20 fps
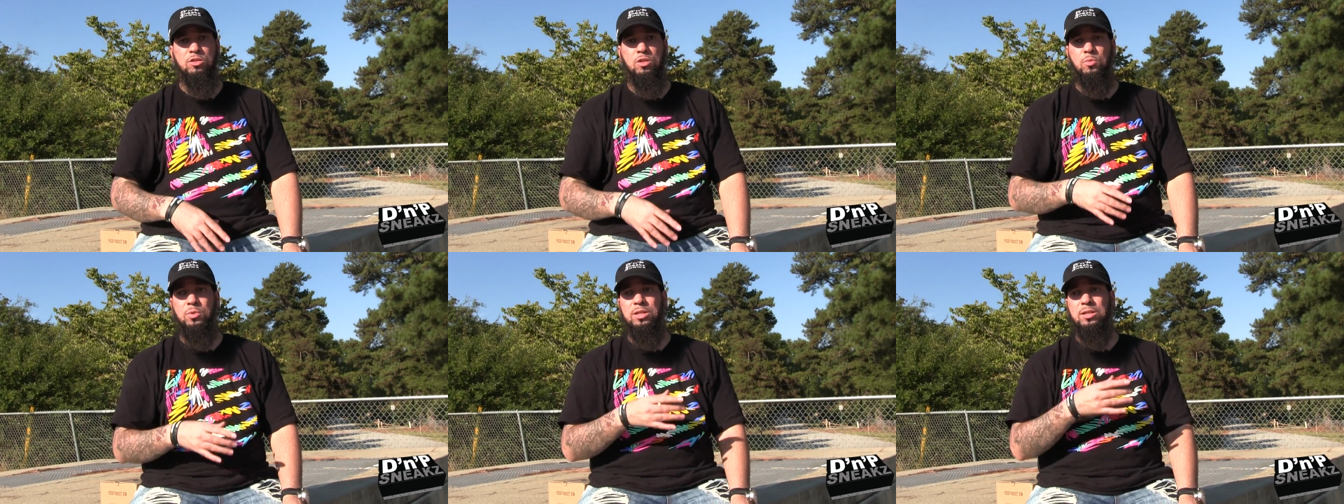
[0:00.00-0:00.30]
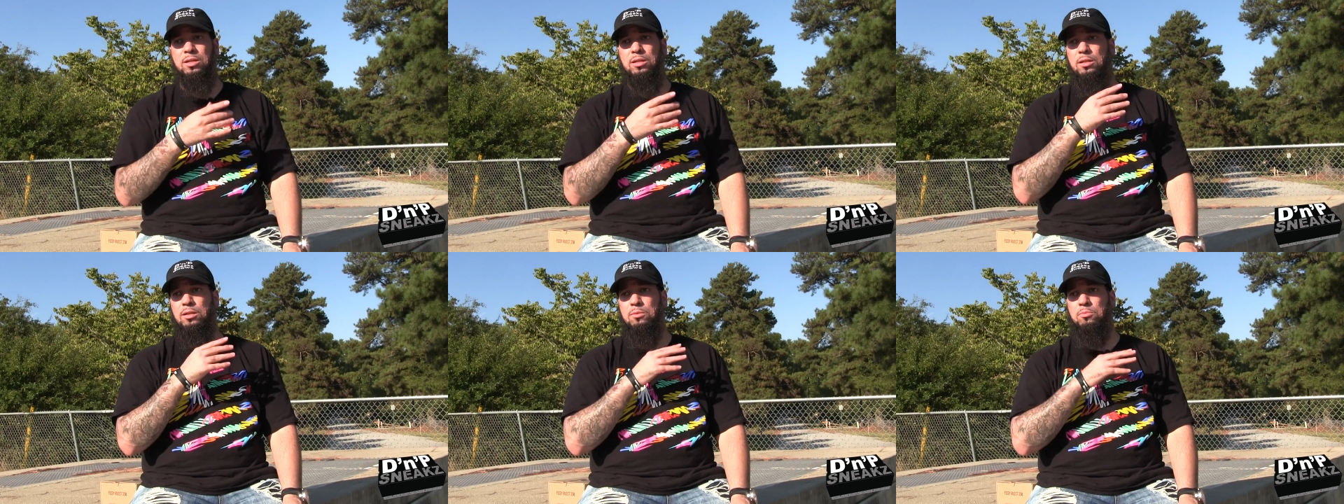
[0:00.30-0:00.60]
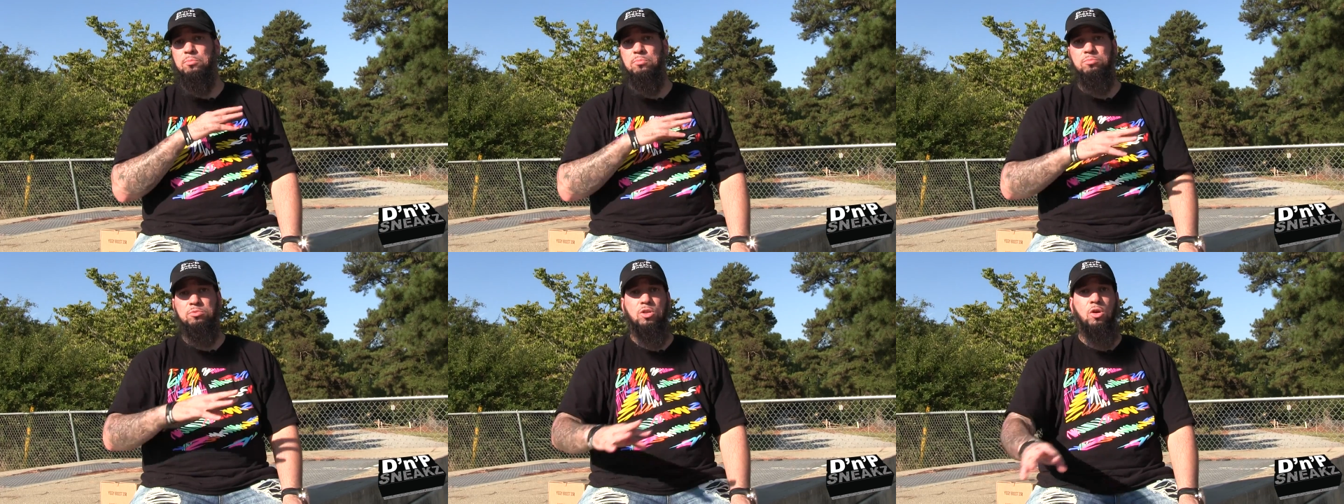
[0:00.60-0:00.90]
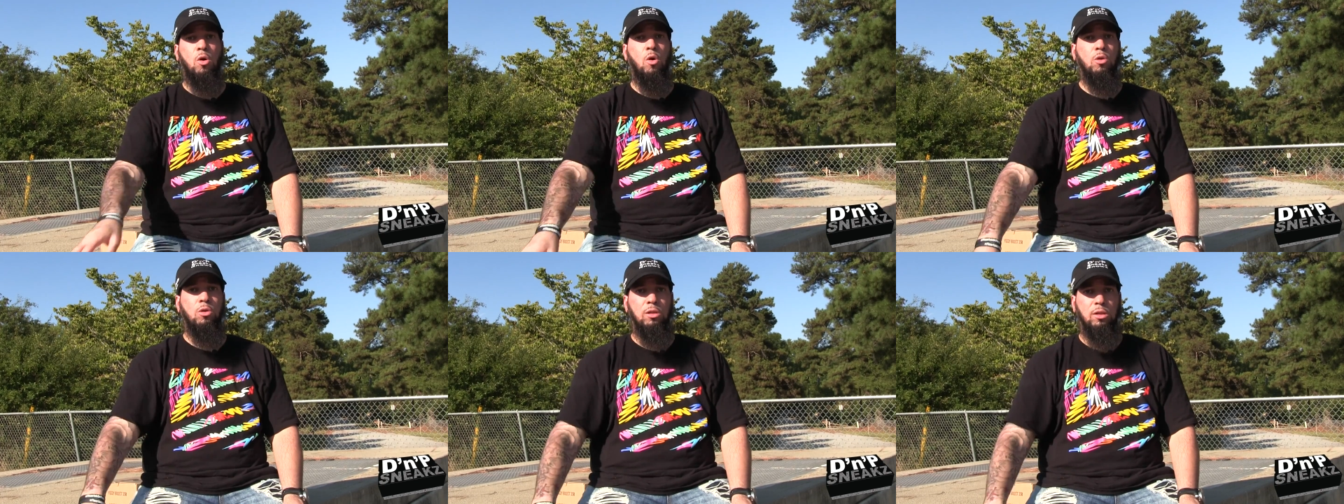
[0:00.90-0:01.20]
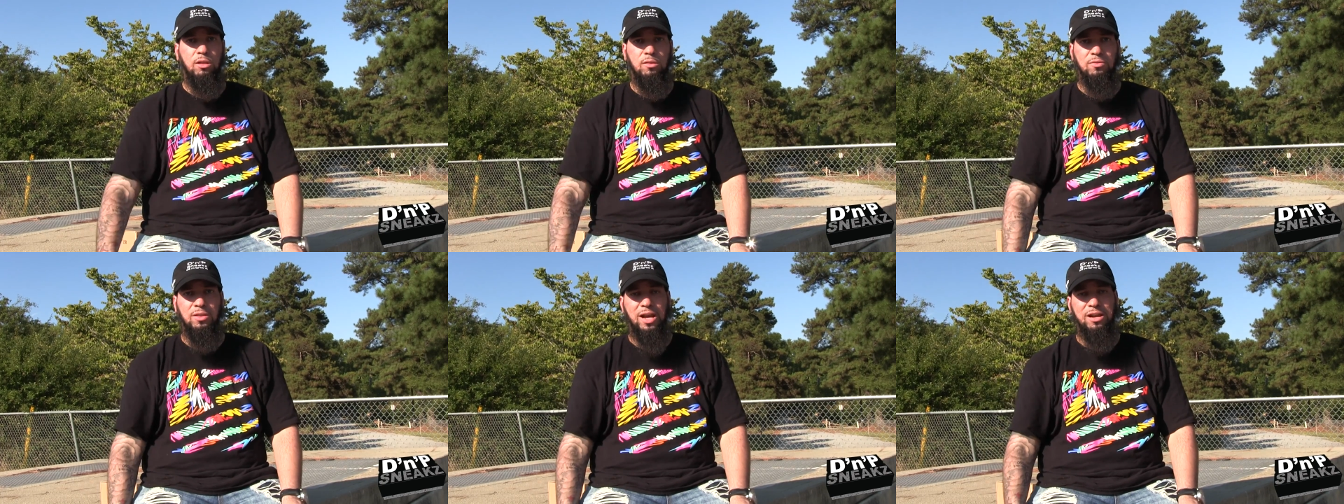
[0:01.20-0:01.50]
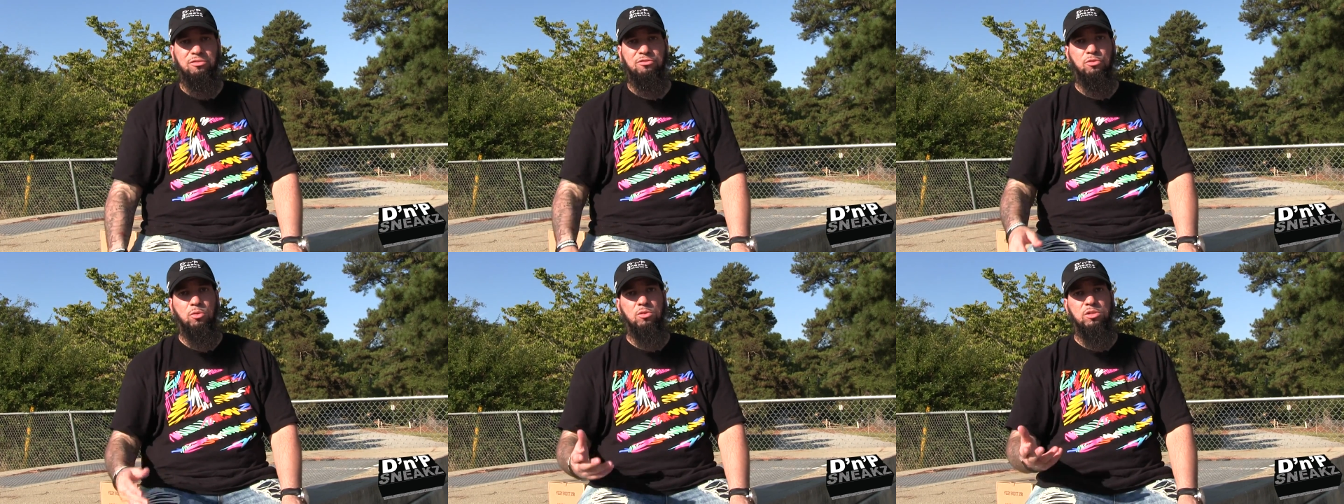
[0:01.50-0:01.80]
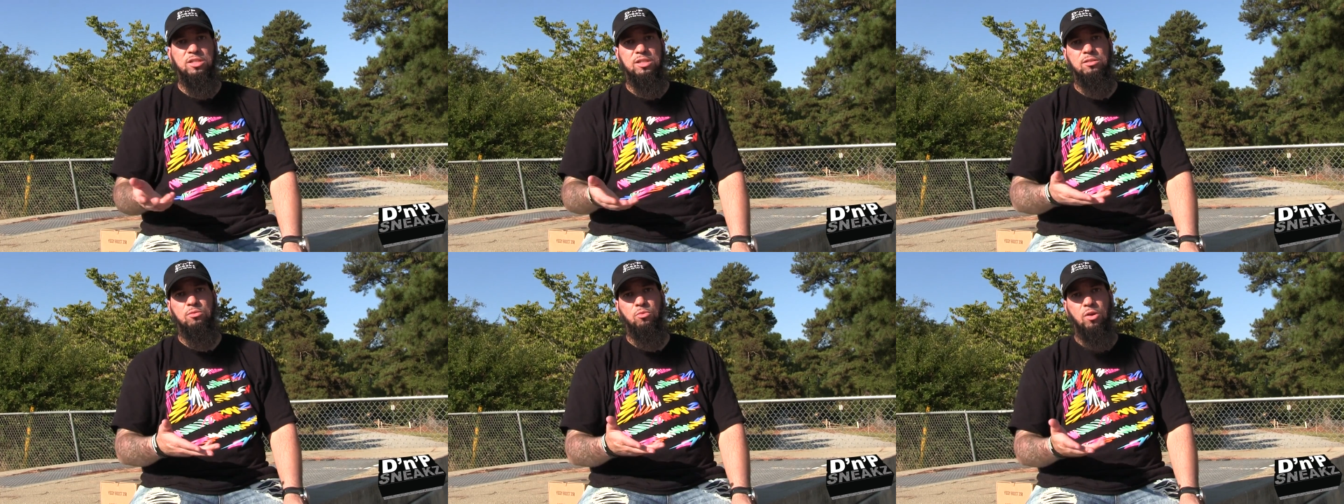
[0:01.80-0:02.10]
So we did a total of like
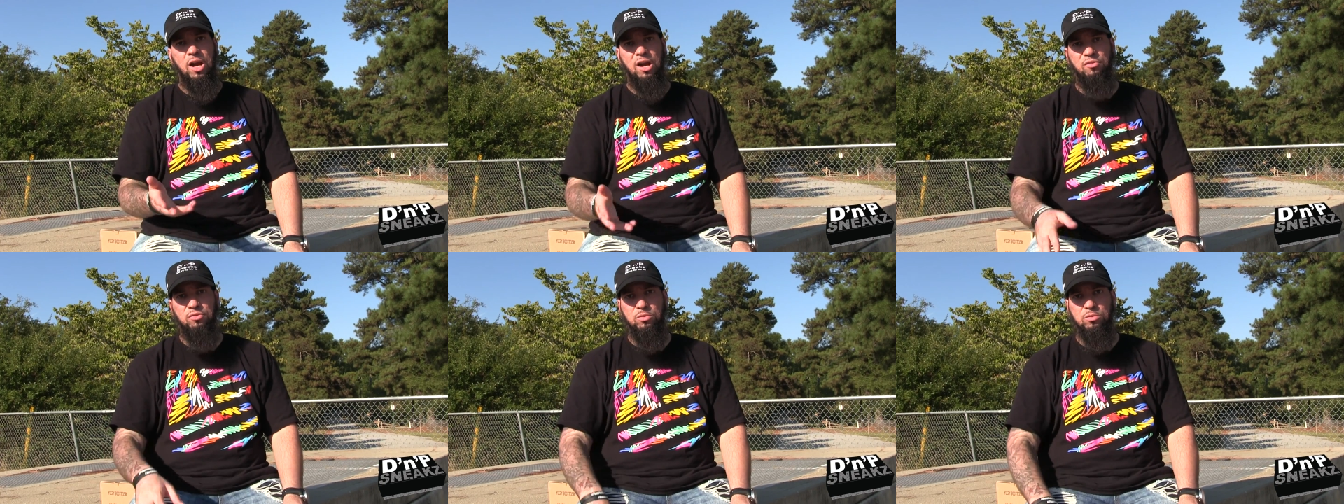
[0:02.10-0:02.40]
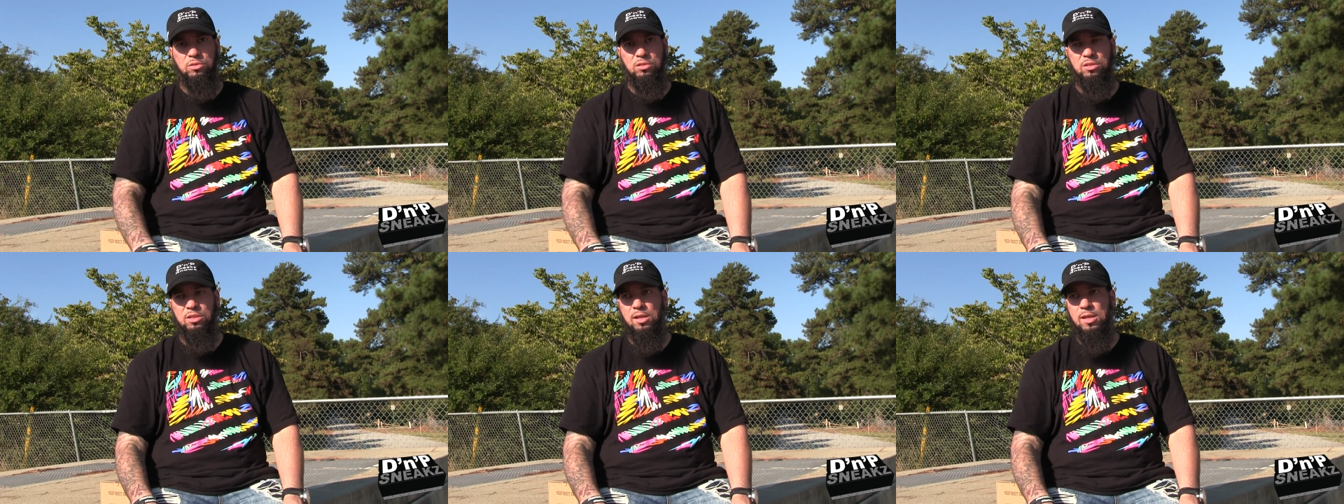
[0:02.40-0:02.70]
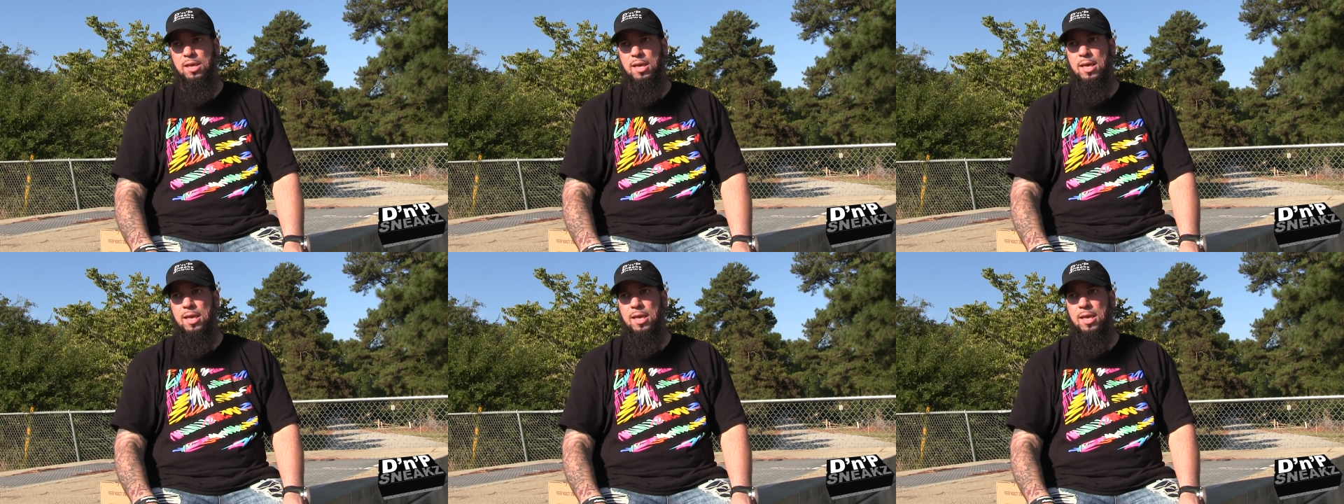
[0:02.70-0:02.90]
14 raffles.